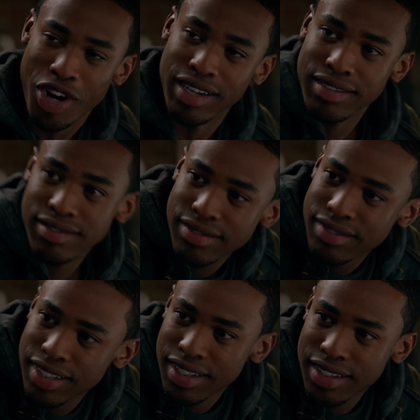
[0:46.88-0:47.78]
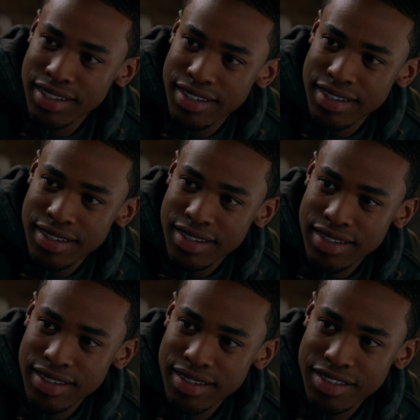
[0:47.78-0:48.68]
Drake. Drake?
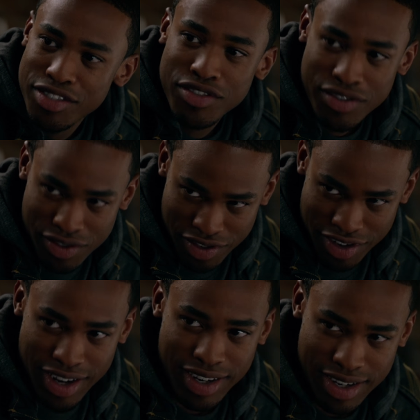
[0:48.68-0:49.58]
You saying Drake?